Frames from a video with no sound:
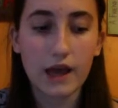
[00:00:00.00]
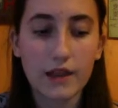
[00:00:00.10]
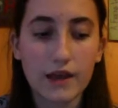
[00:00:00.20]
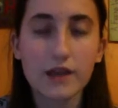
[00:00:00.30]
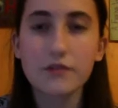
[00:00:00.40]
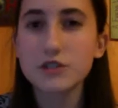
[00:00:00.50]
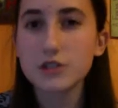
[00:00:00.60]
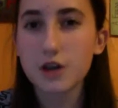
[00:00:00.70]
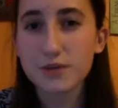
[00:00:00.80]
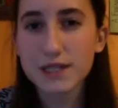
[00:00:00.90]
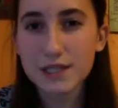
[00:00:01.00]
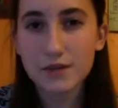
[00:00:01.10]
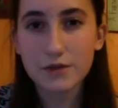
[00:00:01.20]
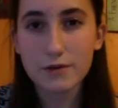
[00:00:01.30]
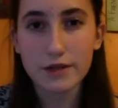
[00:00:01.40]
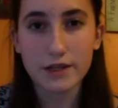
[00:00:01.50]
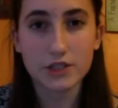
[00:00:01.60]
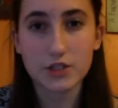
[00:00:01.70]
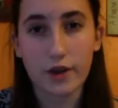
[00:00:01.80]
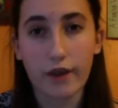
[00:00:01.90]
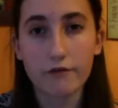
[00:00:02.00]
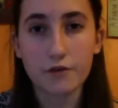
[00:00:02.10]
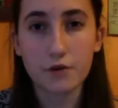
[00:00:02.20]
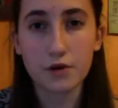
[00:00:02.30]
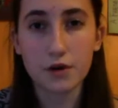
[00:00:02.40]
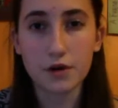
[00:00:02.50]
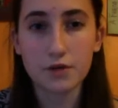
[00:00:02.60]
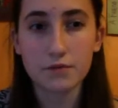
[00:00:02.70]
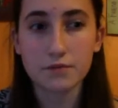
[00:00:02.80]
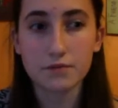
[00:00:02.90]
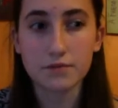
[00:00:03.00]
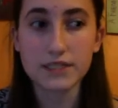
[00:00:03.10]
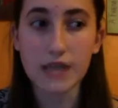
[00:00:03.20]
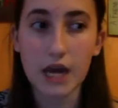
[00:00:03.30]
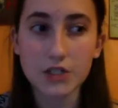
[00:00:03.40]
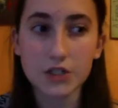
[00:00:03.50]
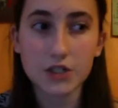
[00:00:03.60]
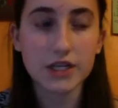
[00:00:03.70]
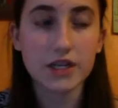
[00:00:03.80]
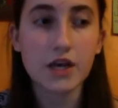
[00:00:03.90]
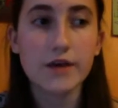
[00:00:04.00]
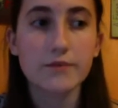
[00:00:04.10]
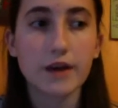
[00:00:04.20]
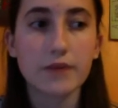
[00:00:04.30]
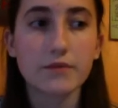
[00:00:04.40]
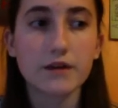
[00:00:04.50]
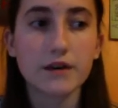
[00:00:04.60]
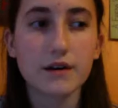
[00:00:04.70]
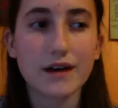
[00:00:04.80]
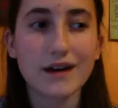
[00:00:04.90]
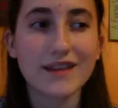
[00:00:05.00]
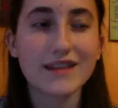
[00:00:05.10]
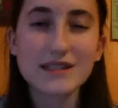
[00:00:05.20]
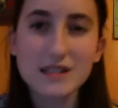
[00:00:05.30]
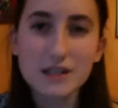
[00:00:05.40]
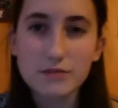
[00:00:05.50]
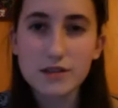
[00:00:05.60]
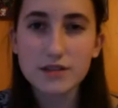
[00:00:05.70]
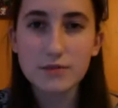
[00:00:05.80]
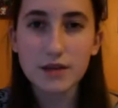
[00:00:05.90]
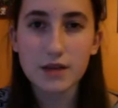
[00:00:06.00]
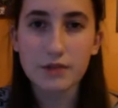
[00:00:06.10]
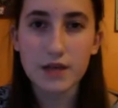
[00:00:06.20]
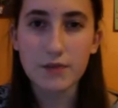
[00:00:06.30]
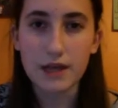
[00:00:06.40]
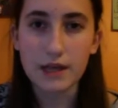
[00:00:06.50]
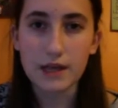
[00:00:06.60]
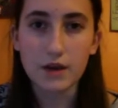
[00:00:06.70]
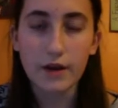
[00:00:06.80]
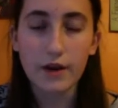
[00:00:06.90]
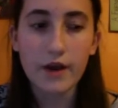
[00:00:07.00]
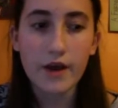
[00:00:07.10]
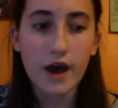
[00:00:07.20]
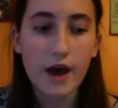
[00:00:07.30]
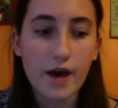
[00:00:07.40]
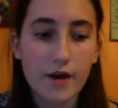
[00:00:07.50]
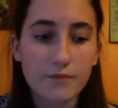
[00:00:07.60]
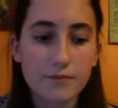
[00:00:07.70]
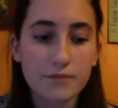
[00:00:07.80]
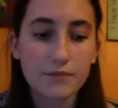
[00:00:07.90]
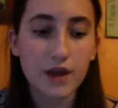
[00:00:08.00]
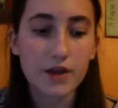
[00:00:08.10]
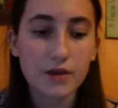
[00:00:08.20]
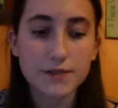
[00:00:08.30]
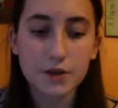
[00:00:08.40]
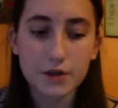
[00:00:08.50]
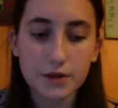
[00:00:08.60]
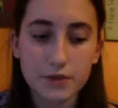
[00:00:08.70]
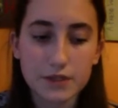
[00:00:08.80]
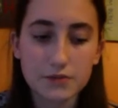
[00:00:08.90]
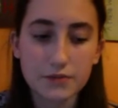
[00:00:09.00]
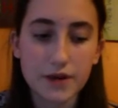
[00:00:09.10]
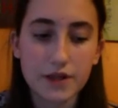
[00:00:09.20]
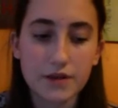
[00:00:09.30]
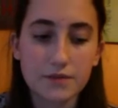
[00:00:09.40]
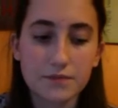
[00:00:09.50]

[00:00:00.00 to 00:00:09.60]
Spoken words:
I never saw myself going straight for my doctorate, but I think it's gonna be something I play by ear. I know I was talking with this one